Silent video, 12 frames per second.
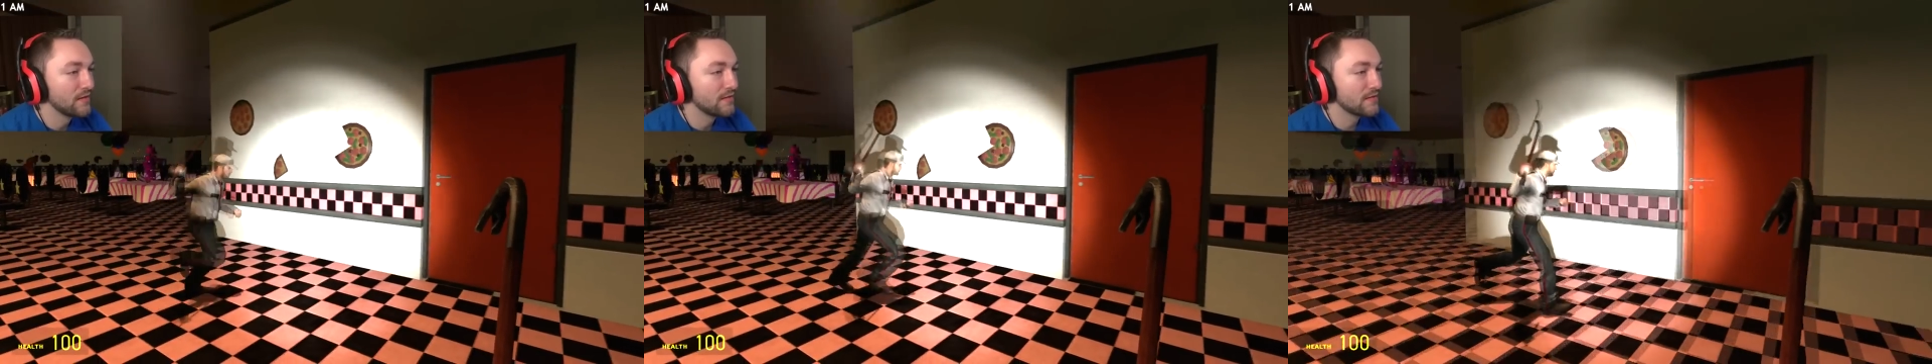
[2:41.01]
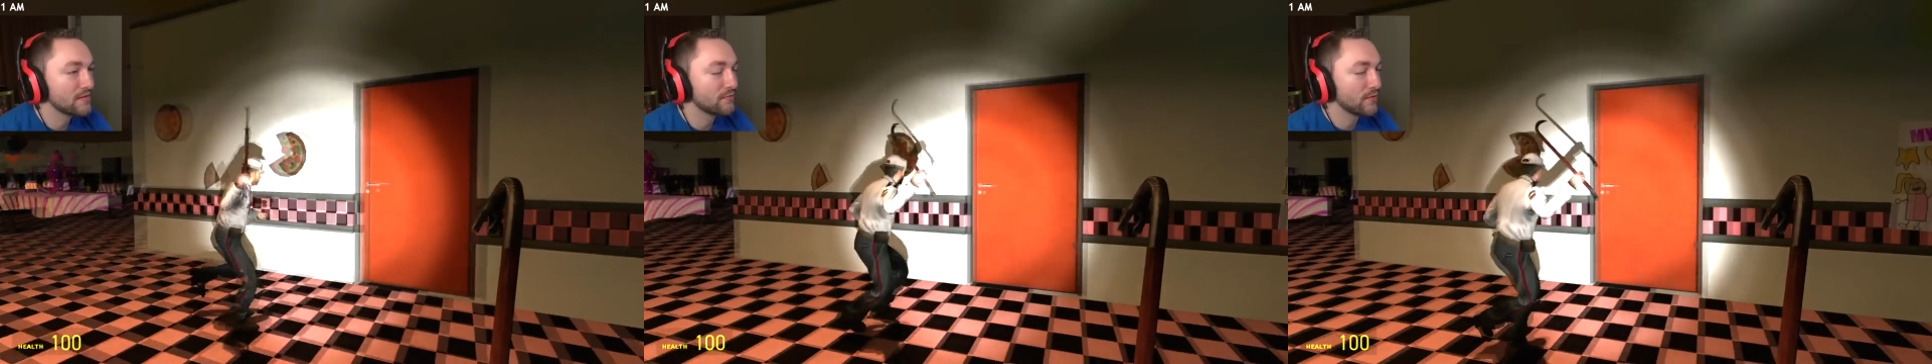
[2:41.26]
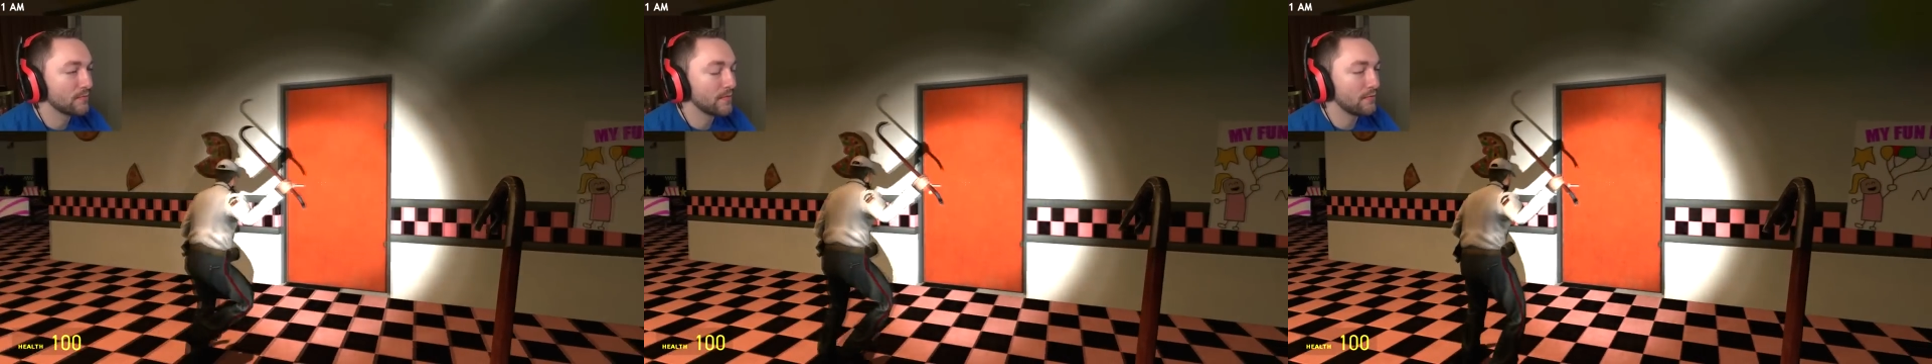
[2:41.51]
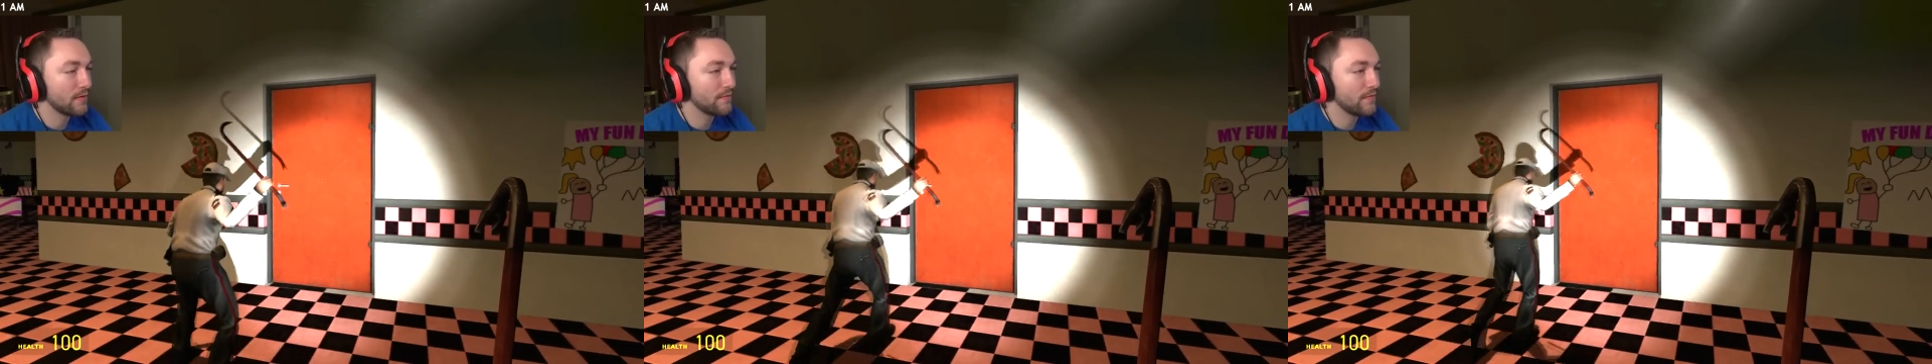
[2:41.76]
This room
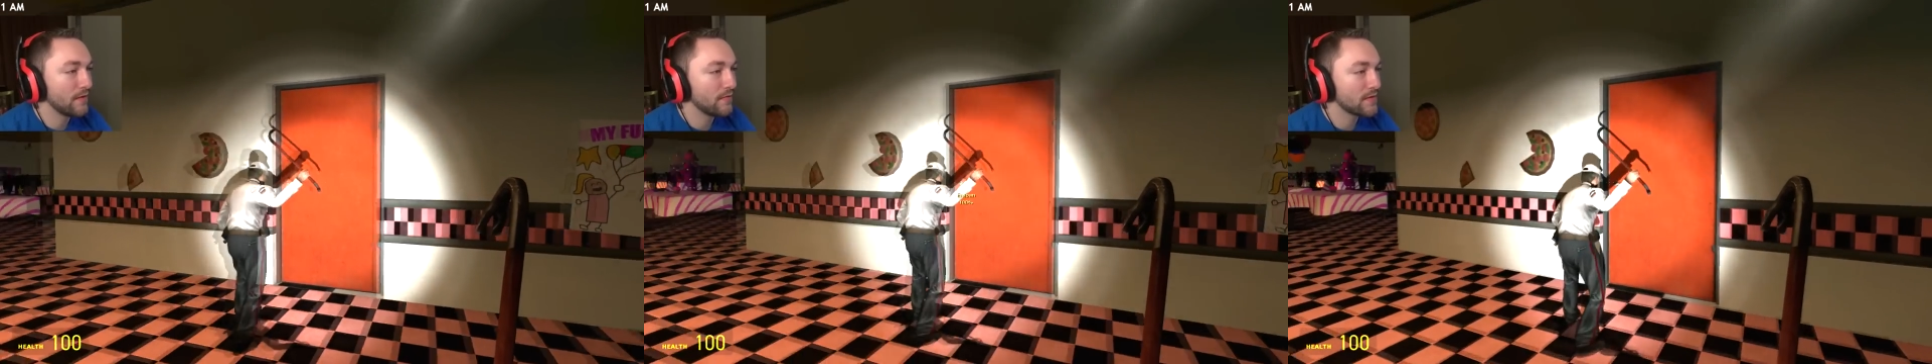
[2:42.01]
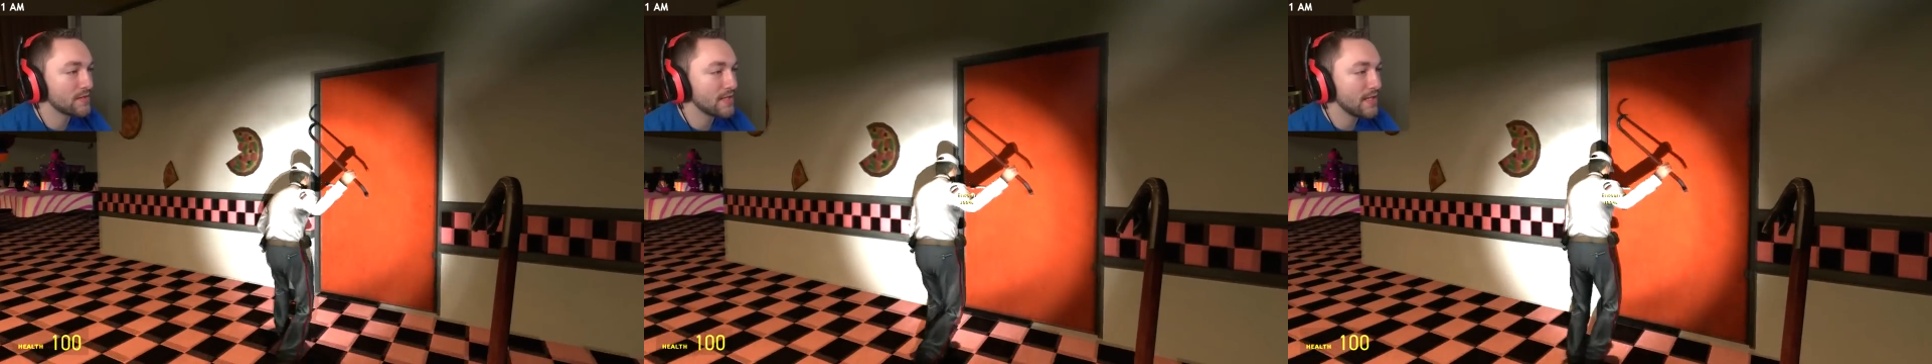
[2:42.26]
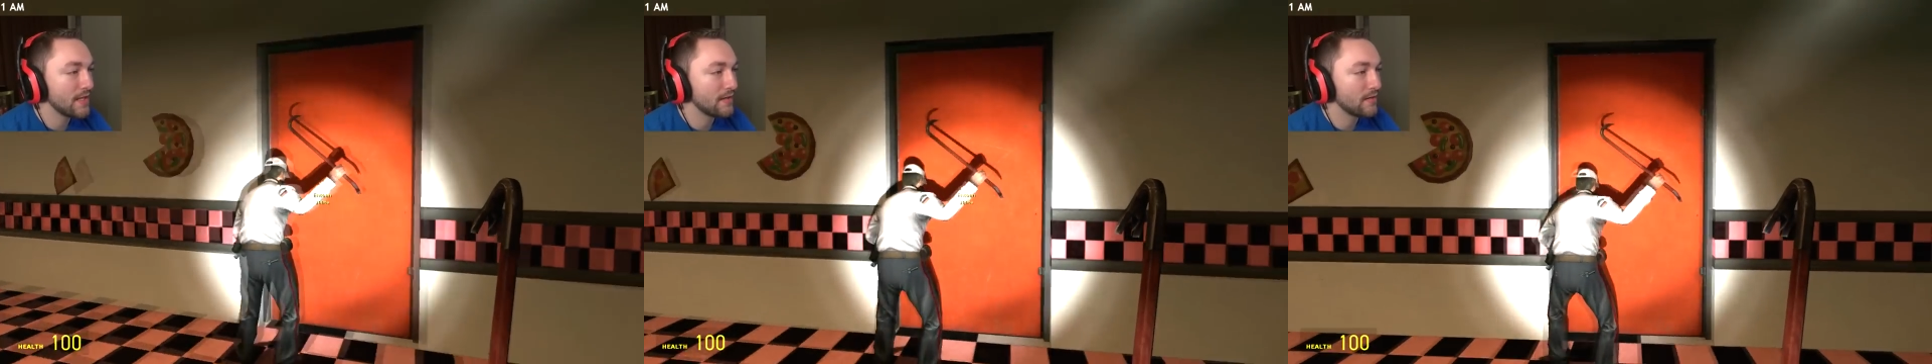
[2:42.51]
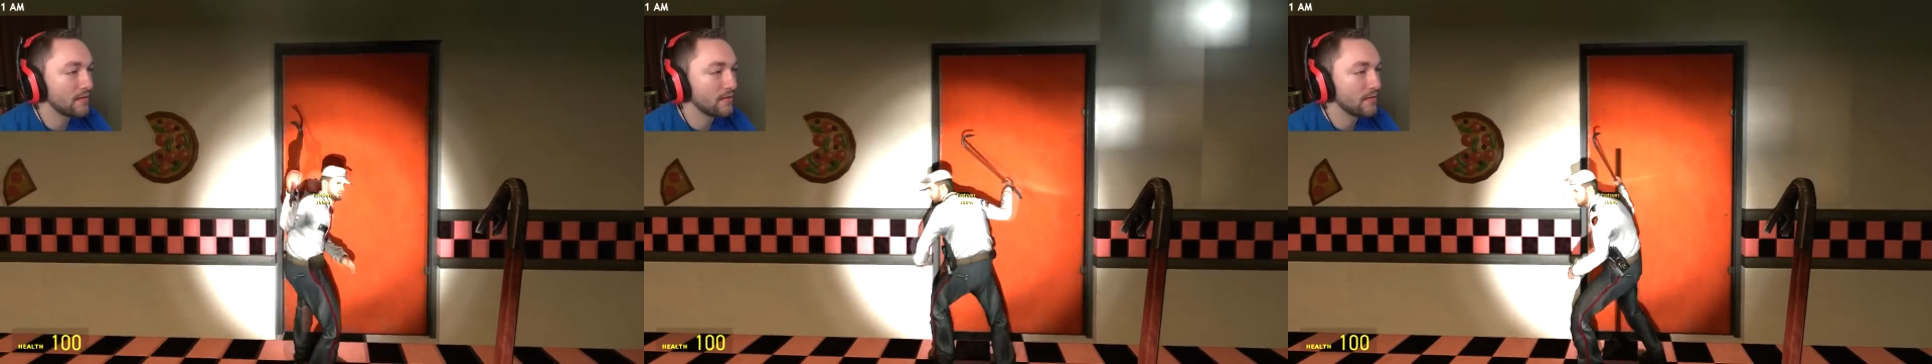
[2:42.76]
that we've never seen.
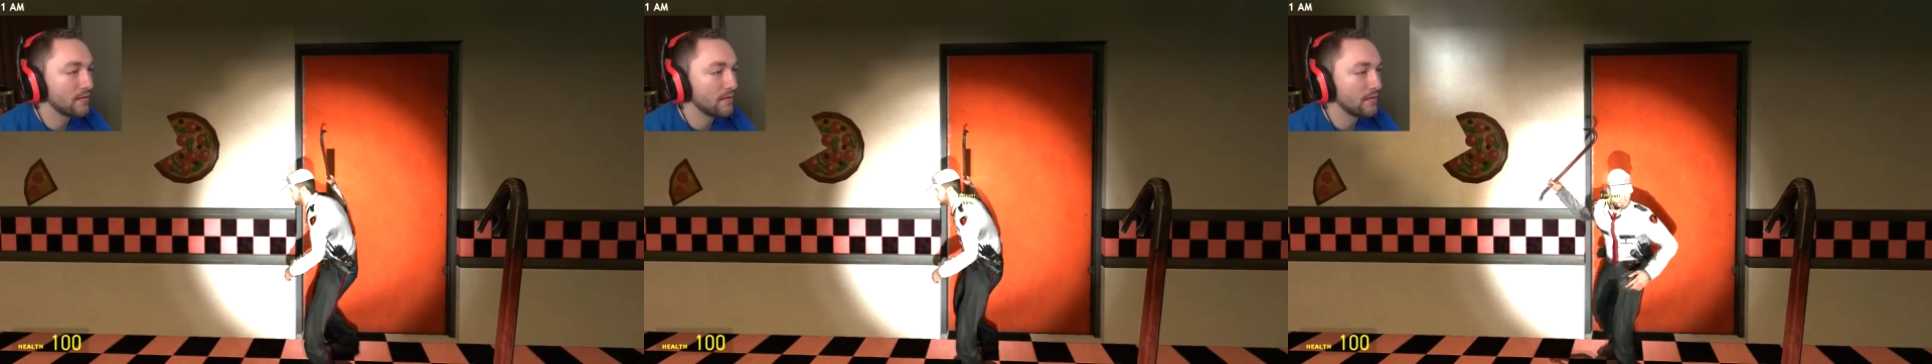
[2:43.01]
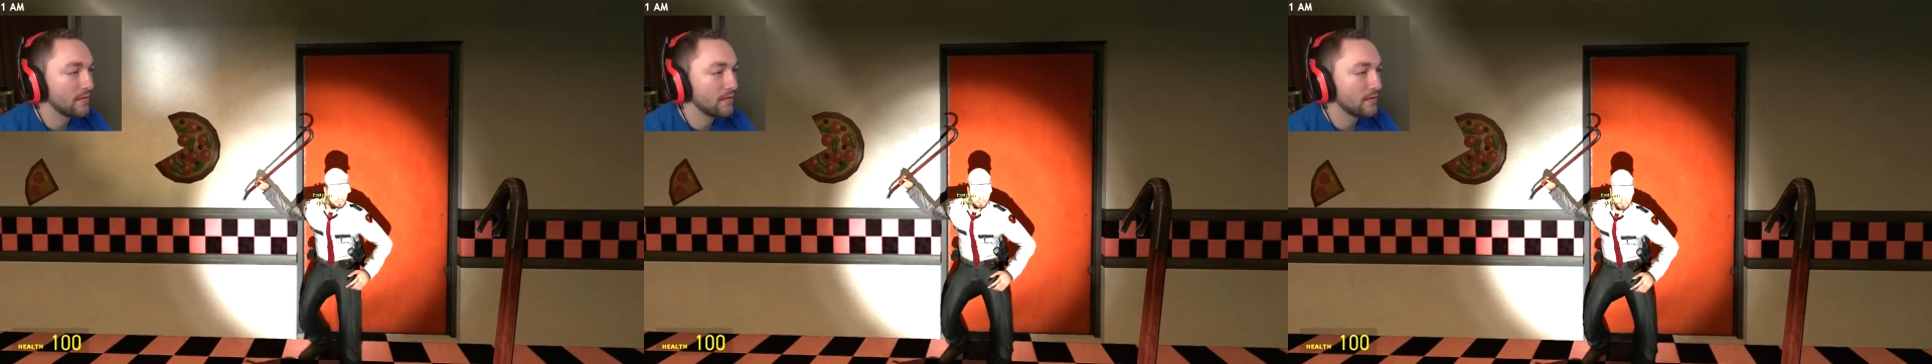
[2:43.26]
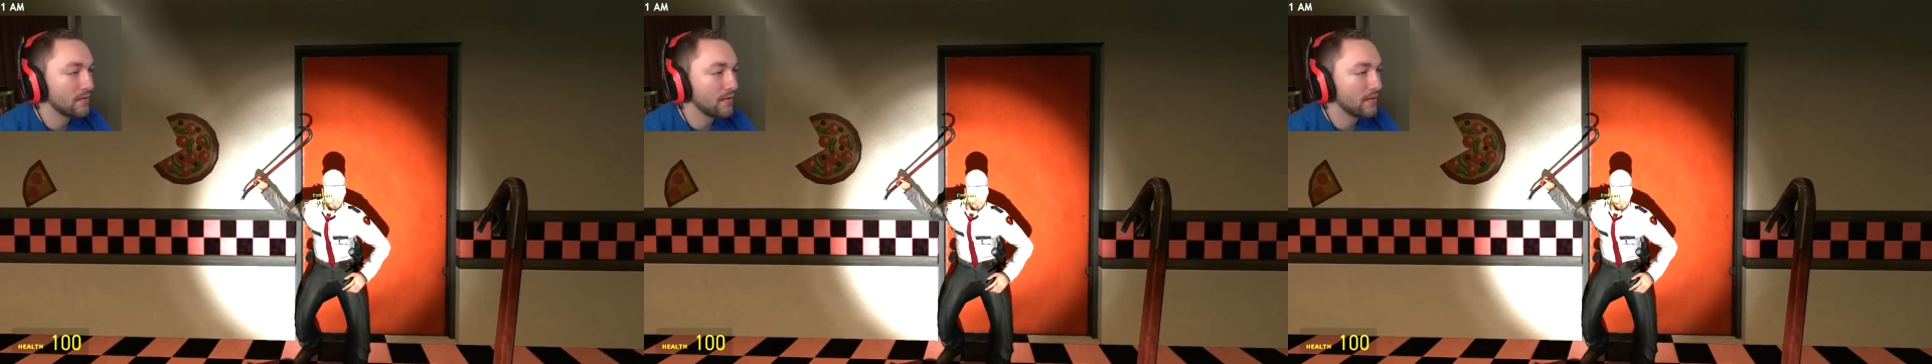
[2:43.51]
Are you ready?